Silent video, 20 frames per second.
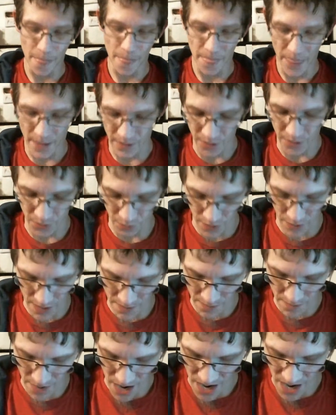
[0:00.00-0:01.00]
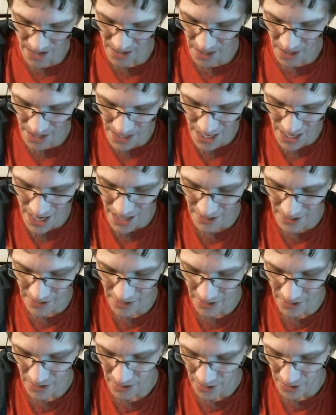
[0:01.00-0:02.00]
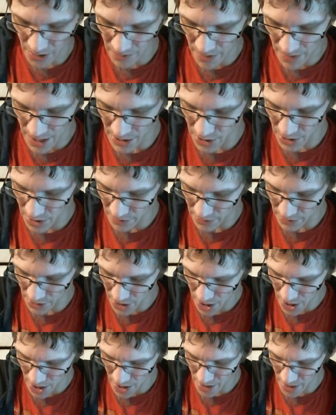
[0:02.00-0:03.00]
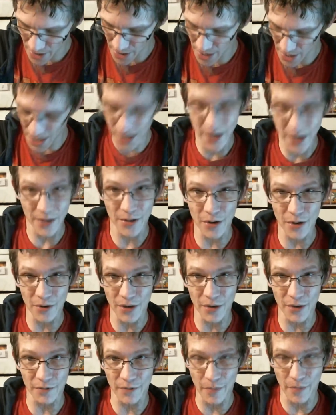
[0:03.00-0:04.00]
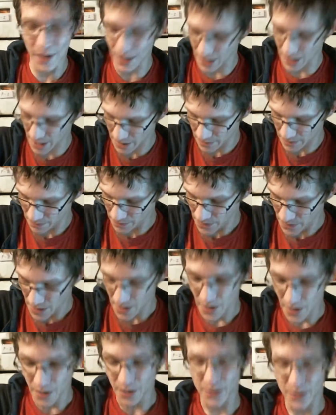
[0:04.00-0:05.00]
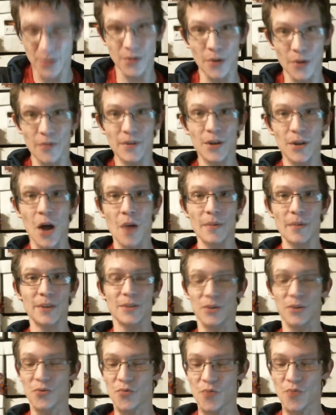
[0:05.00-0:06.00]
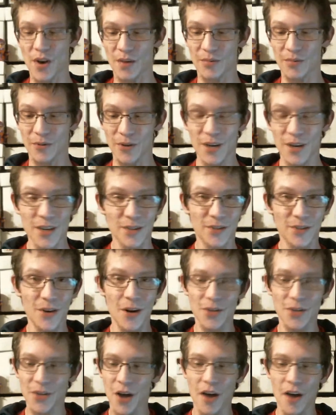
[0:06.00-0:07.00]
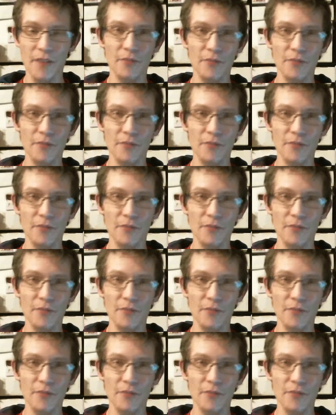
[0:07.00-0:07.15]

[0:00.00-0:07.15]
This is written by Donny Gates, done by Jeff Shaw, and Antonio Fabela. So this comic's incredible. It starts off